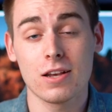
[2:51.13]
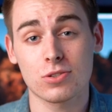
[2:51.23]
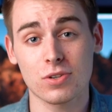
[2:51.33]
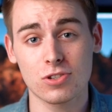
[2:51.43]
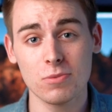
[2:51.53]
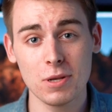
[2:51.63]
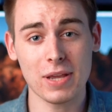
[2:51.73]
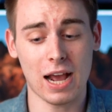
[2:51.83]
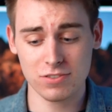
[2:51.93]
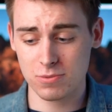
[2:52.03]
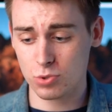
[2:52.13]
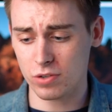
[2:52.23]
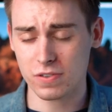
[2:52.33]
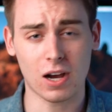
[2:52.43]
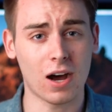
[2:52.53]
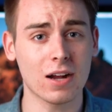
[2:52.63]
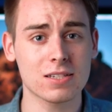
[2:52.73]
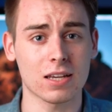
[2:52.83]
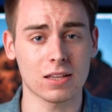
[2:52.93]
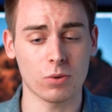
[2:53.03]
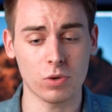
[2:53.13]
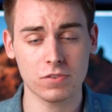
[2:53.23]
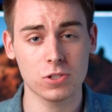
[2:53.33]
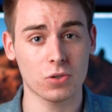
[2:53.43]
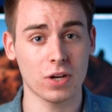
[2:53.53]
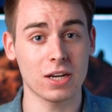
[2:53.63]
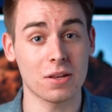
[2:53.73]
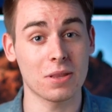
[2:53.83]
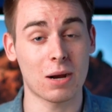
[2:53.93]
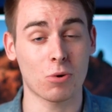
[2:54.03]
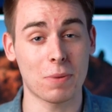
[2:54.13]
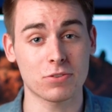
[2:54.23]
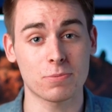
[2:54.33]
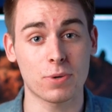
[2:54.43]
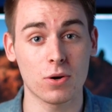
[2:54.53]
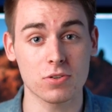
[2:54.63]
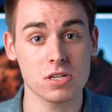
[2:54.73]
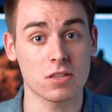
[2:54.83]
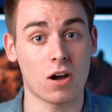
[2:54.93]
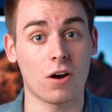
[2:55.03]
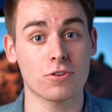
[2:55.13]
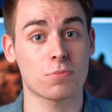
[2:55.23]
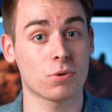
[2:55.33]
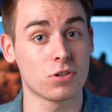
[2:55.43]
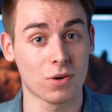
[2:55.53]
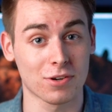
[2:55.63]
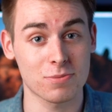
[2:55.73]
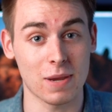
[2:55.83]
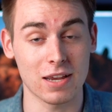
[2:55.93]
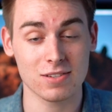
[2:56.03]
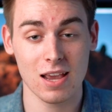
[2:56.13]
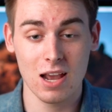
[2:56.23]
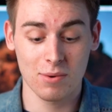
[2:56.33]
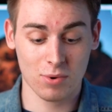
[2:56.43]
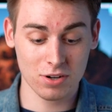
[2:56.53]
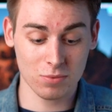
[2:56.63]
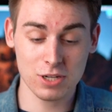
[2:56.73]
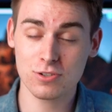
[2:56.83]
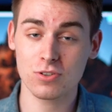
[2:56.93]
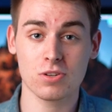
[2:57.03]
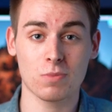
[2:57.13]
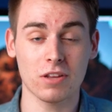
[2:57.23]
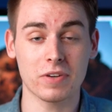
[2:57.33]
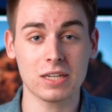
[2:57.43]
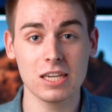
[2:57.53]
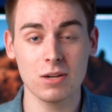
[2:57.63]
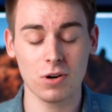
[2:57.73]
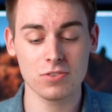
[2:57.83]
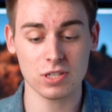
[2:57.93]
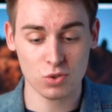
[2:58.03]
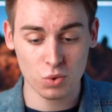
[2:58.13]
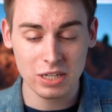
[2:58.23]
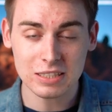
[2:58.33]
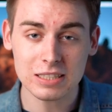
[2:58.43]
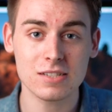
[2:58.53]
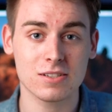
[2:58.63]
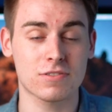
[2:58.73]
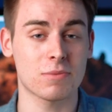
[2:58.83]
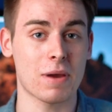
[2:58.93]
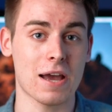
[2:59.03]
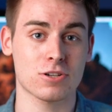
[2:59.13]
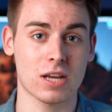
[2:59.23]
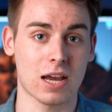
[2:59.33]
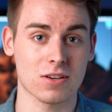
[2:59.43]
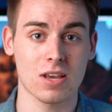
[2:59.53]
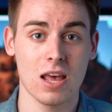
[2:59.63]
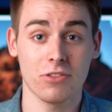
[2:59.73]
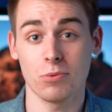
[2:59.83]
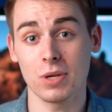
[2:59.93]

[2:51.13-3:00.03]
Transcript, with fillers: So assuming we have some sort of content that we've curated and that we're about to post in the entrepreneurial space, we're going to research some relevant keywords and create a list of some hashtags that